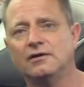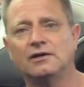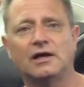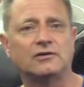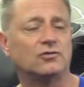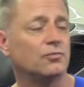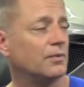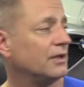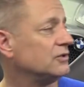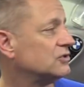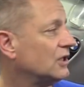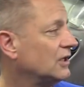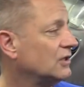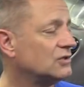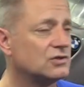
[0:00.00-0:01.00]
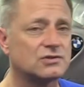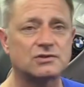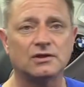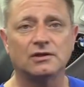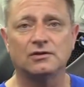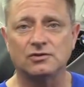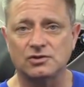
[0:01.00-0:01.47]
Not too many changes
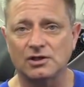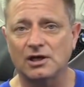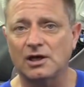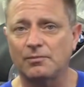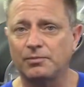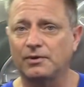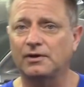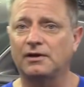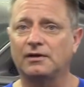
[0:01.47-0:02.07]
in the shop.